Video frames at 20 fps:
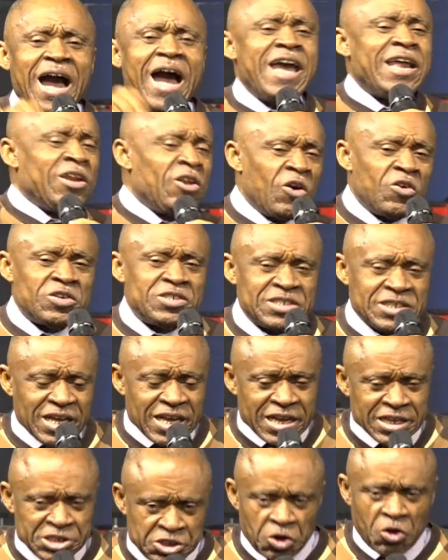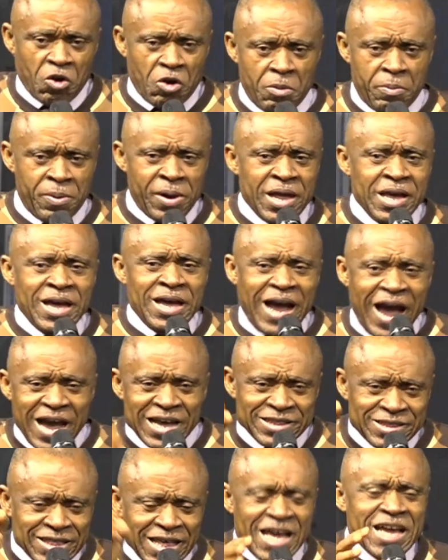I lost a job.
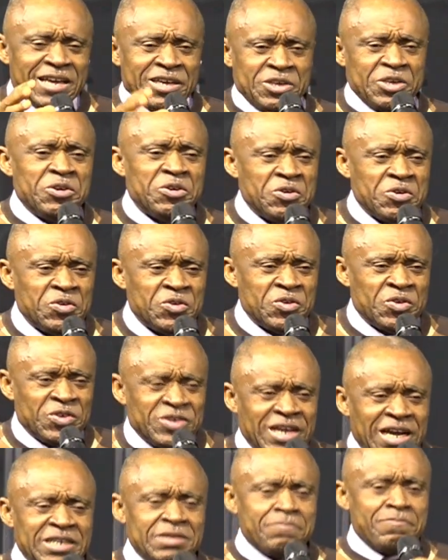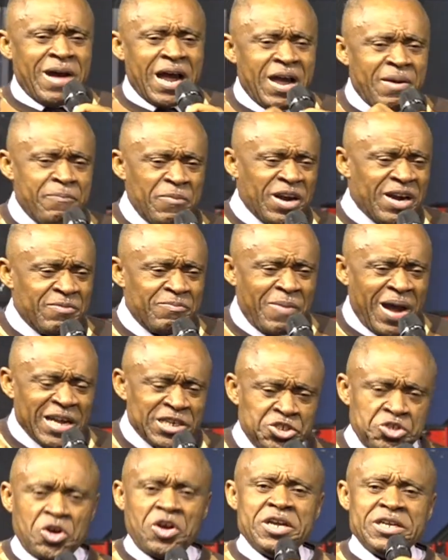I thank you that my, uh, my
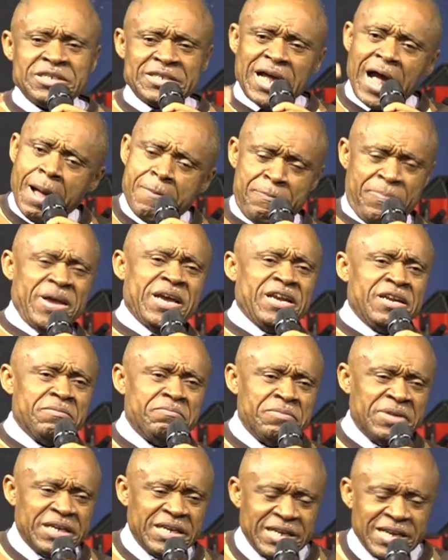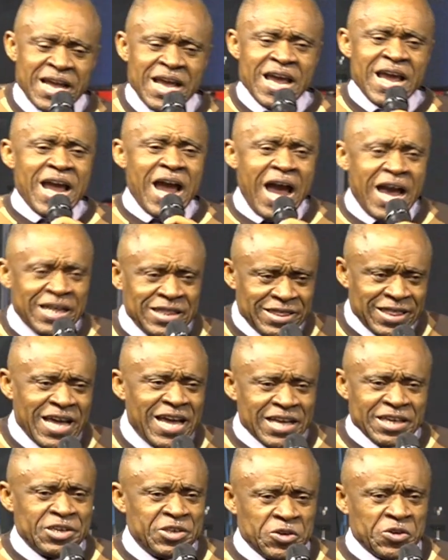joints are paining me. I
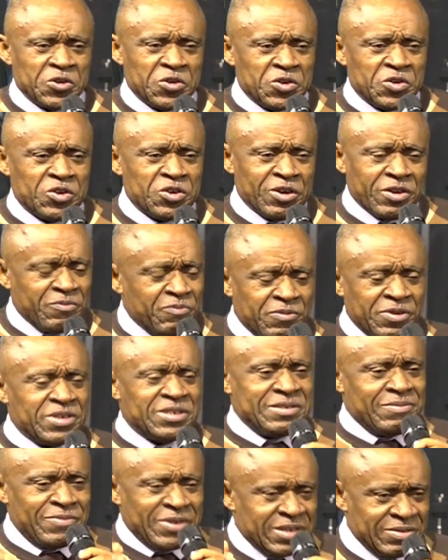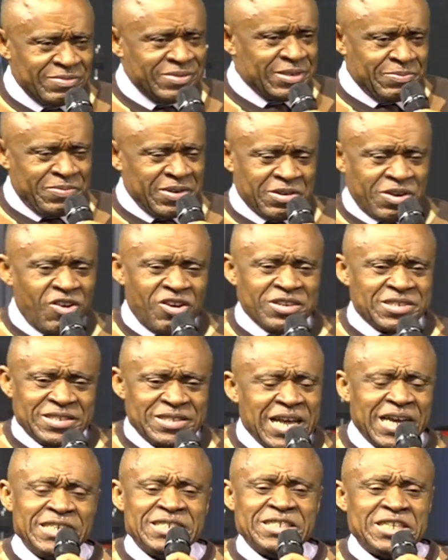thank you because
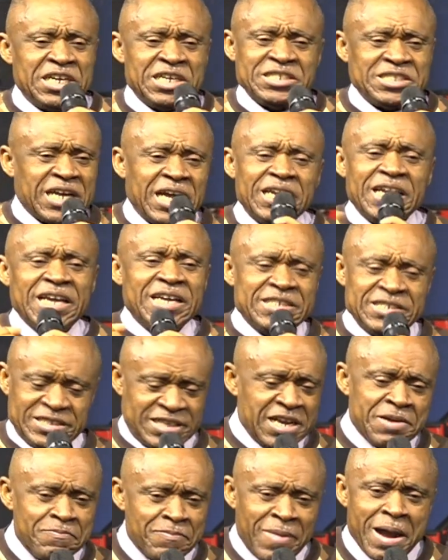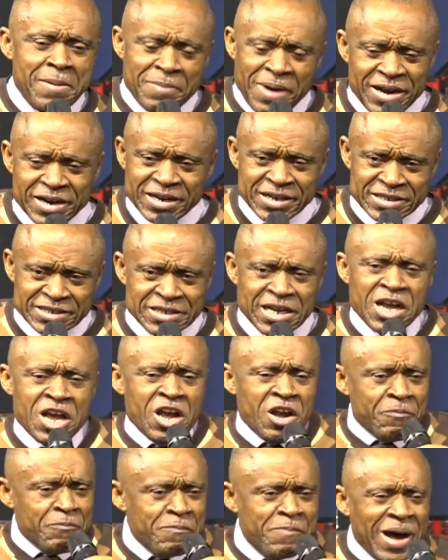there's a challenge in my marriage.
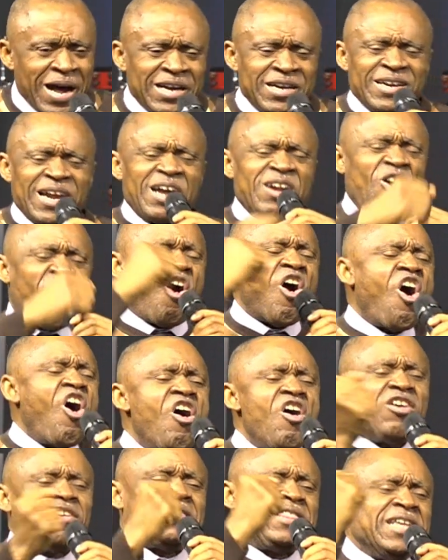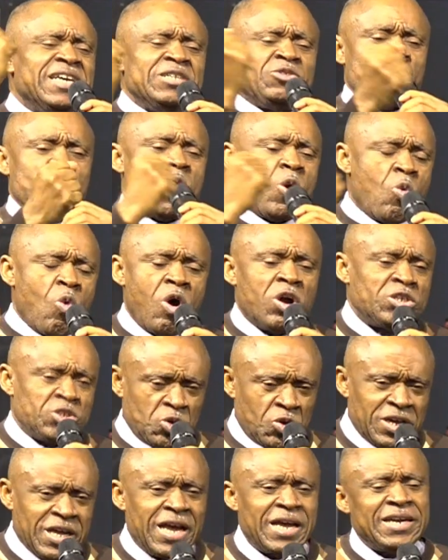But that all things will work
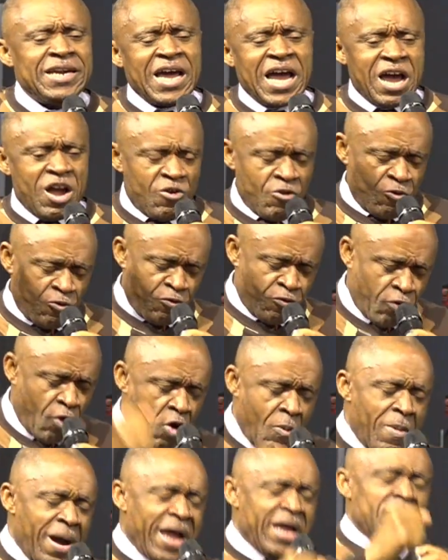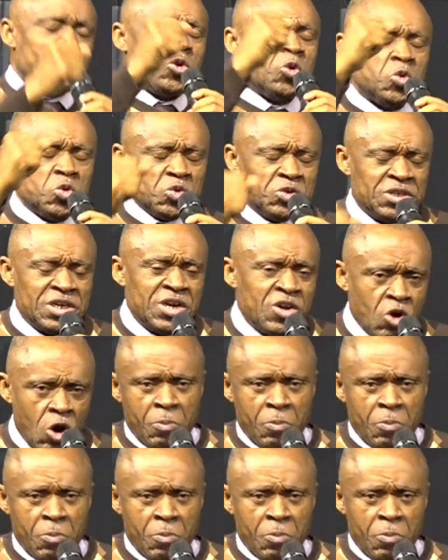together for my good.